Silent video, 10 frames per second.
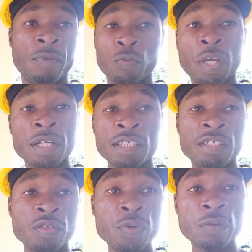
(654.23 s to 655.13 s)
But we
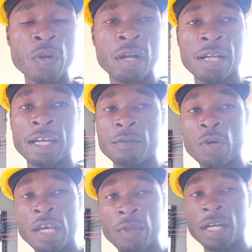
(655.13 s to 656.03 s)
continue doing the work, and
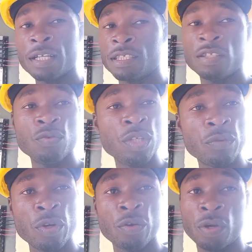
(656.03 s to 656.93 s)
while we continue doing the
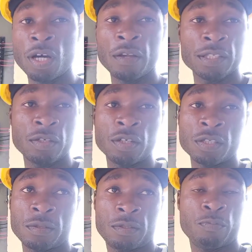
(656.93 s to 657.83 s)
work, we're always gonna
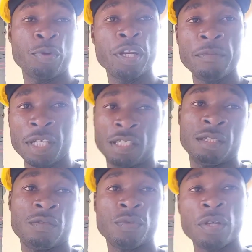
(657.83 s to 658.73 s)
spread the
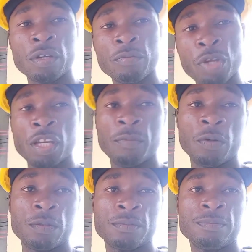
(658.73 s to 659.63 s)
message. We're gonna bring them
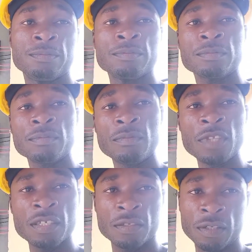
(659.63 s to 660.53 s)
out.
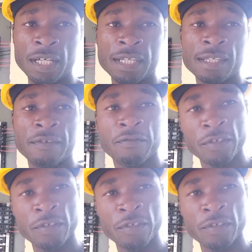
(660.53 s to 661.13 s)
So guys, have